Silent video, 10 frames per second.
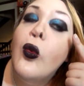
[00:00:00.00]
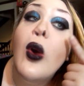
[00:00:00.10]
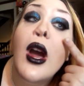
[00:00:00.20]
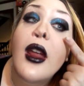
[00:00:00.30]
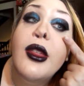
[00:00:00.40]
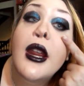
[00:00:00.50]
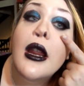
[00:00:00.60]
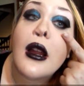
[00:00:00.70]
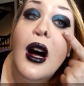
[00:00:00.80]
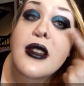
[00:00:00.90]
with
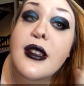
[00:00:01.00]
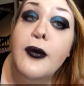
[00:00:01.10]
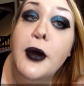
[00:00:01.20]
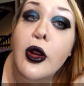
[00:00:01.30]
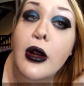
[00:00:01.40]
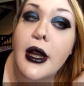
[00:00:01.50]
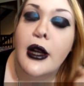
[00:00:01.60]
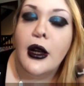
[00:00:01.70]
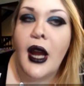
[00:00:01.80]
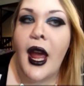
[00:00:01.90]
lots of blue
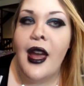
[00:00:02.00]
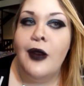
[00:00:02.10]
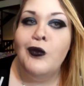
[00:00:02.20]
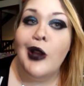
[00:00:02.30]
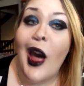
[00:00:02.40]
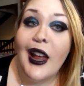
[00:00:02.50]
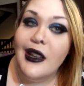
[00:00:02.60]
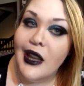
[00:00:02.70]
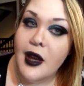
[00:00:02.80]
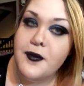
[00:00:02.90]
glitter and black
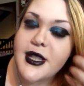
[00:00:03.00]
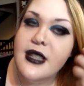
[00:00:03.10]
lips,